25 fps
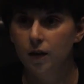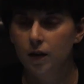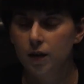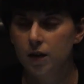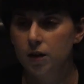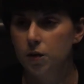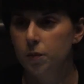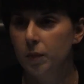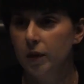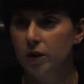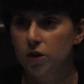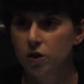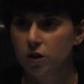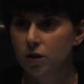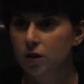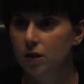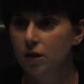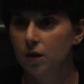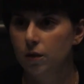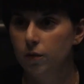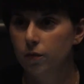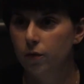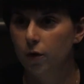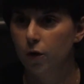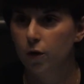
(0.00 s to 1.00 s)
especially
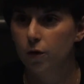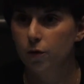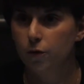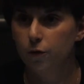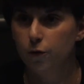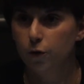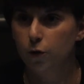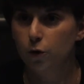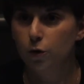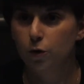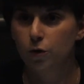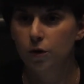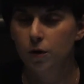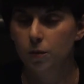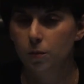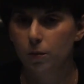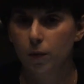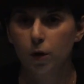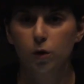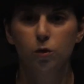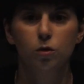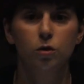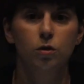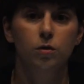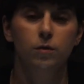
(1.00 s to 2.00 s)
if our food, and
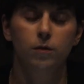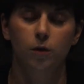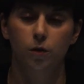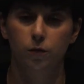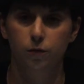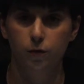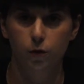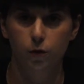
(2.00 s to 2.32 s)
most of our